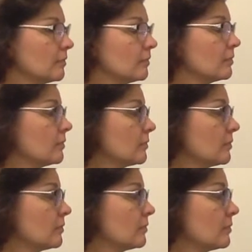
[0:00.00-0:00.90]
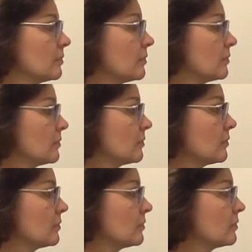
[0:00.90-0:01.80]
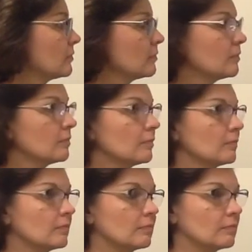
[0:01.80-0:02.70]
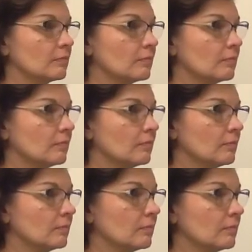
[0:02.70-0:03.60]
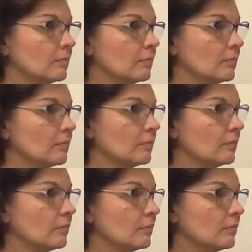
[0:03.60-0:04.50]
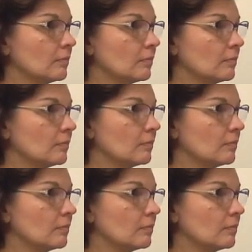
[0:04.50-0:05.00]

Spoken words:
(not speaking)